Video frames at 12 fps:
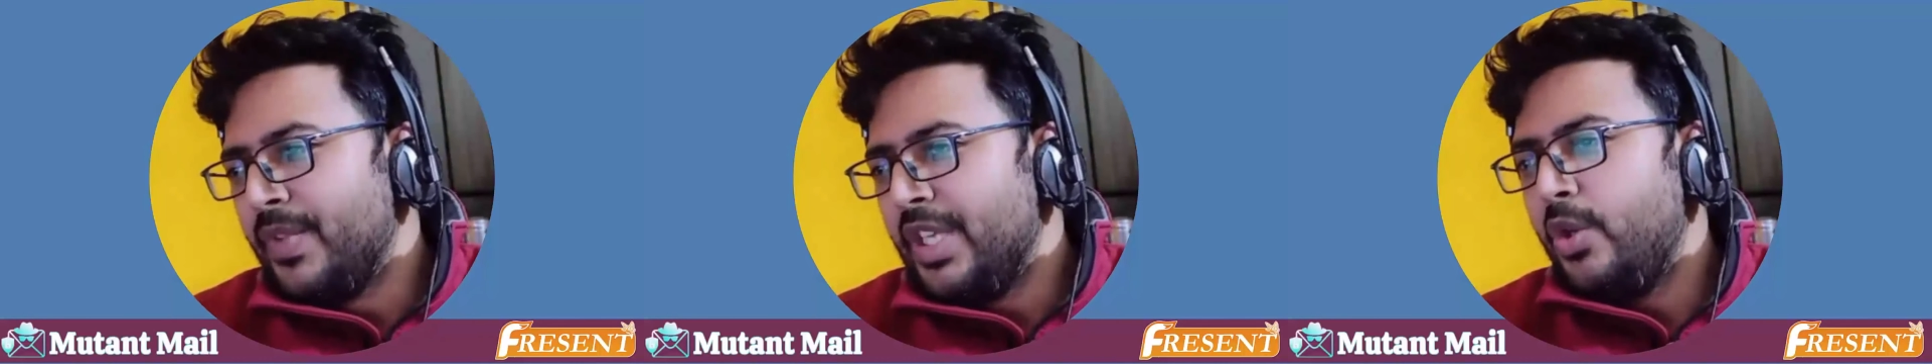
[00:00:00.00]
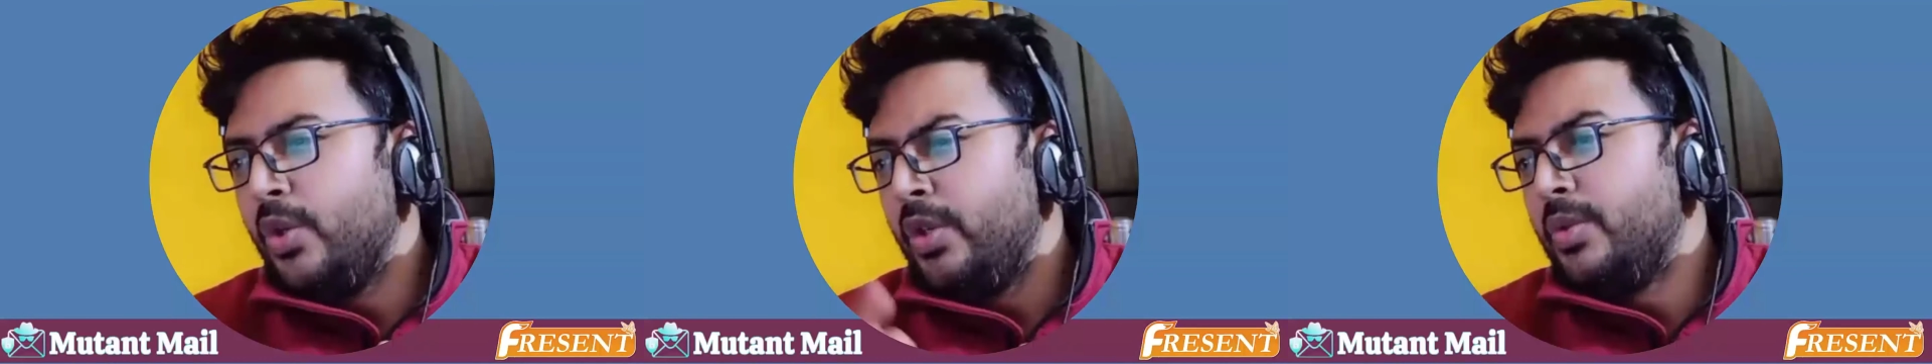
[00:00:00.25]

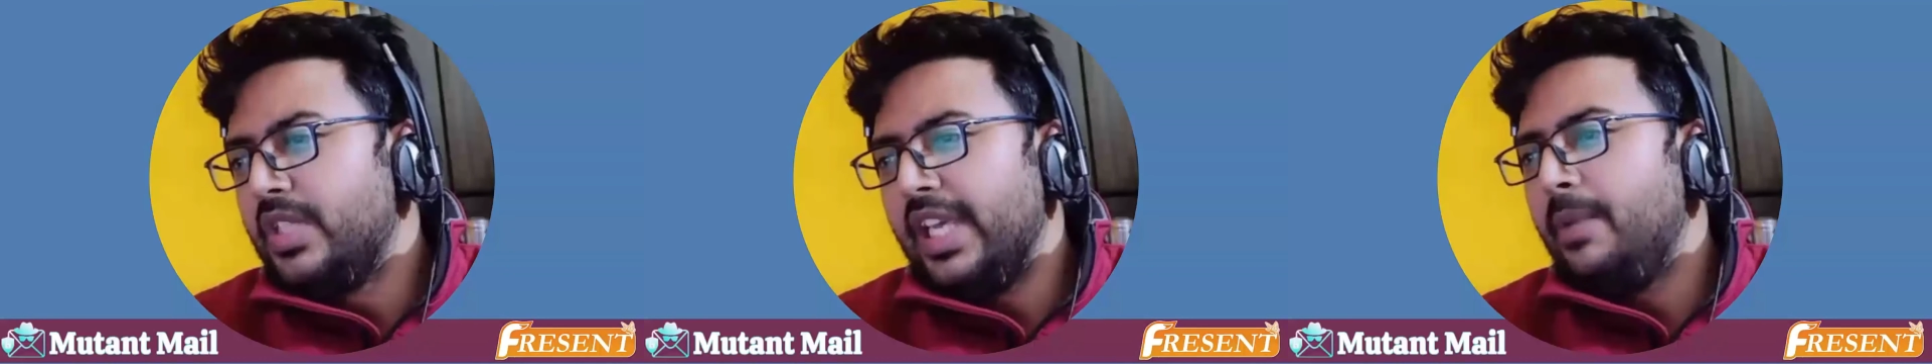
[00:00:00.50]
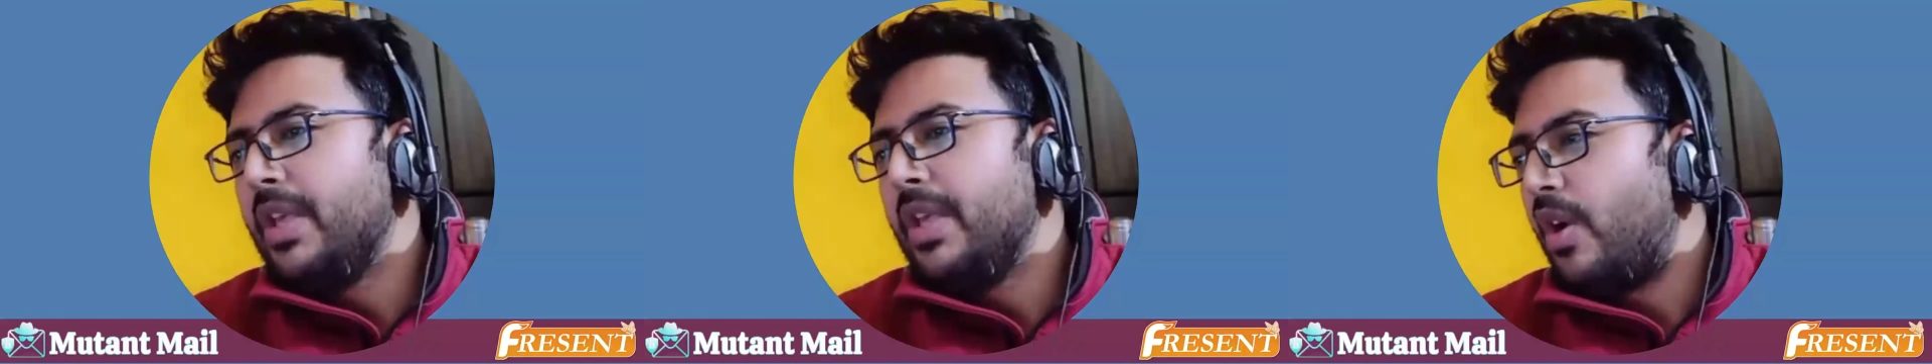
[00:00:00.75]
you use
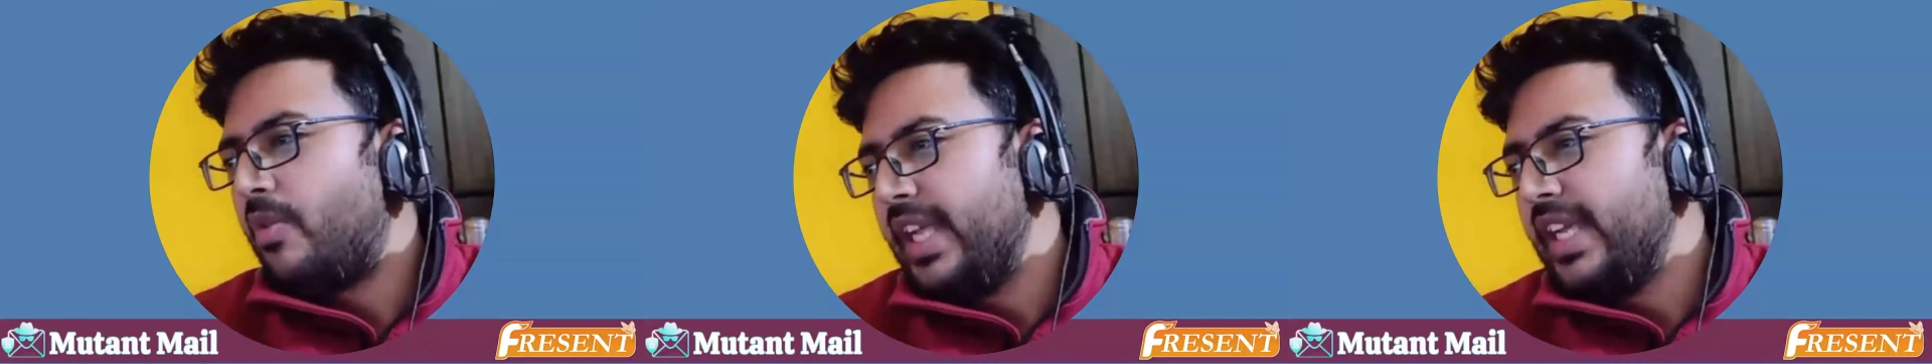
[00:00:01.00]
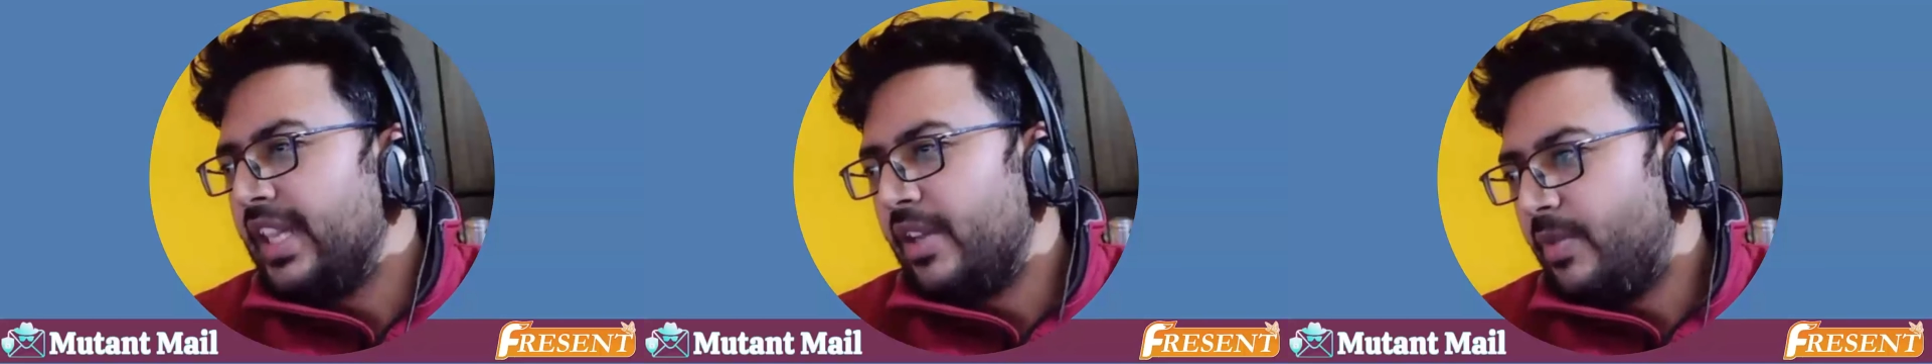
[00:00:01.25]
email
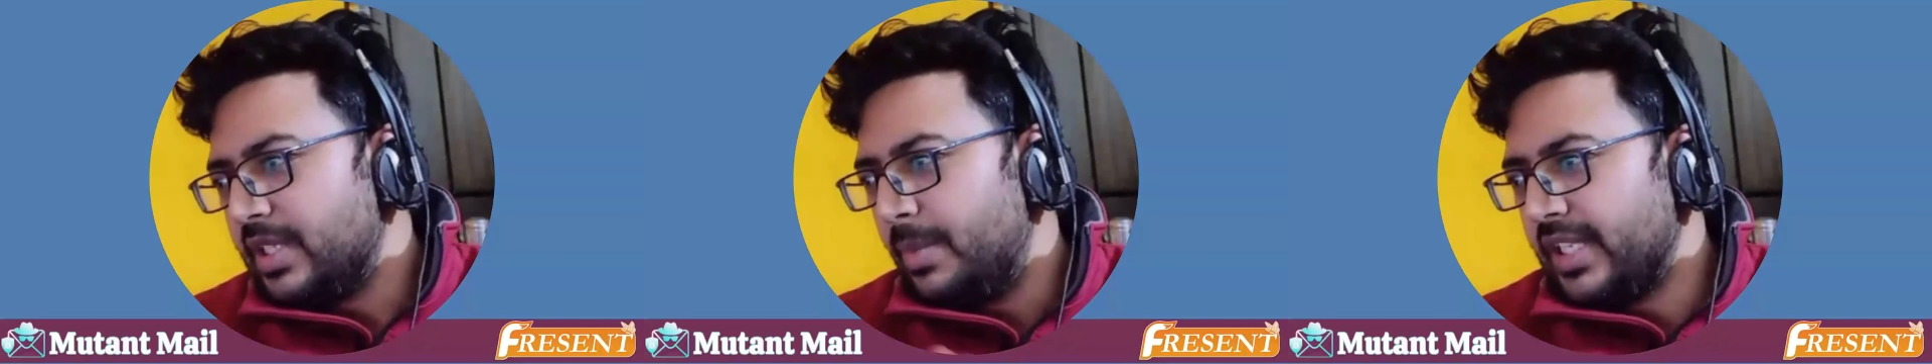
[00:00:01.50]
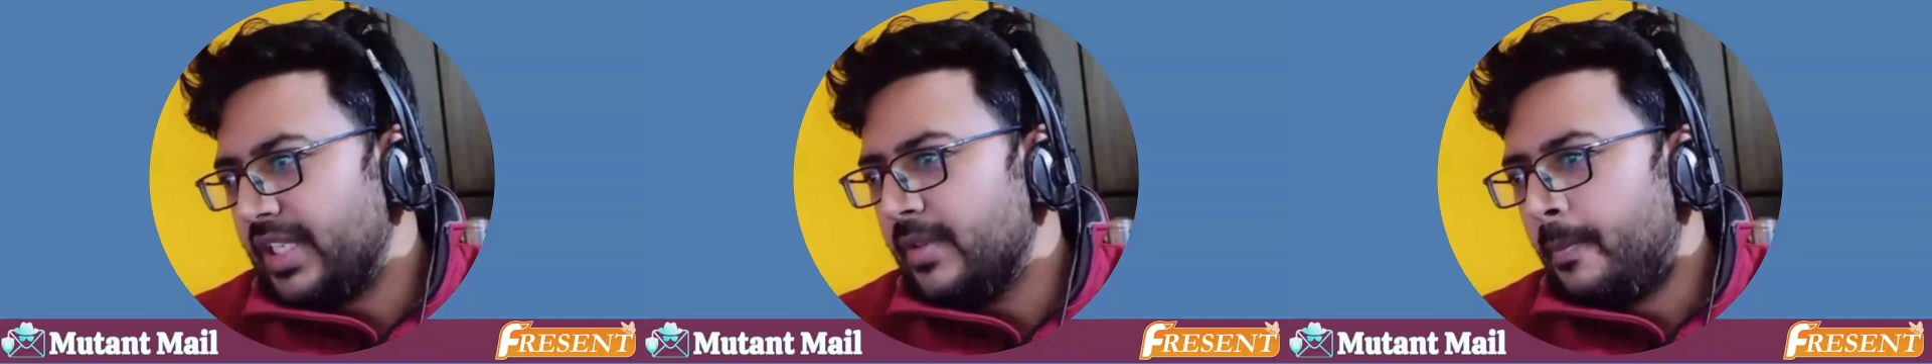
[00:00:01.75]
forwarding in the first
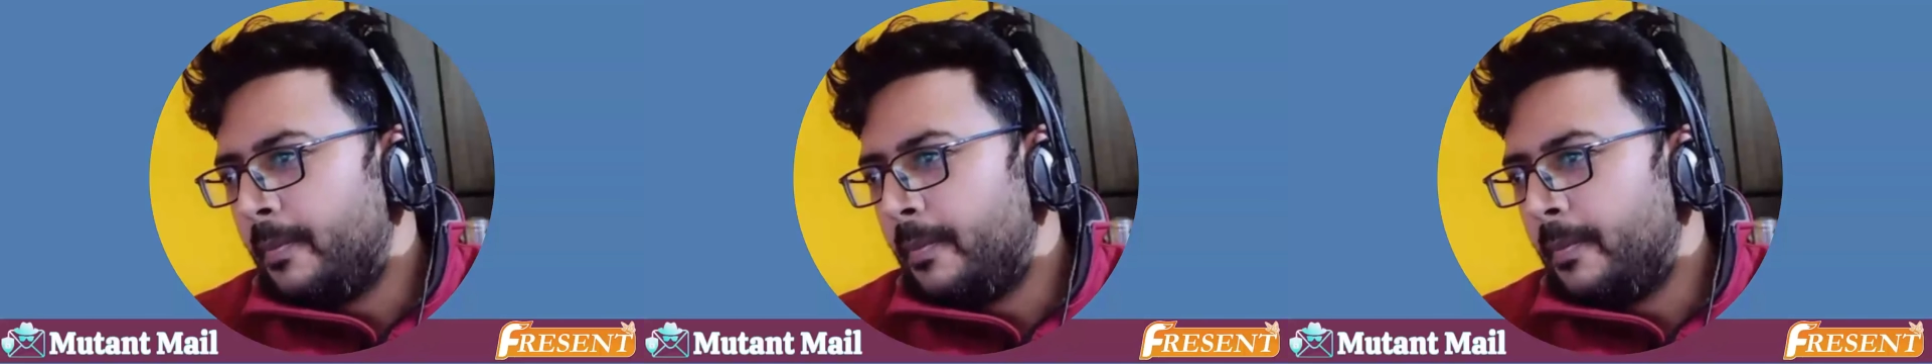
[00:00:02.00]
place.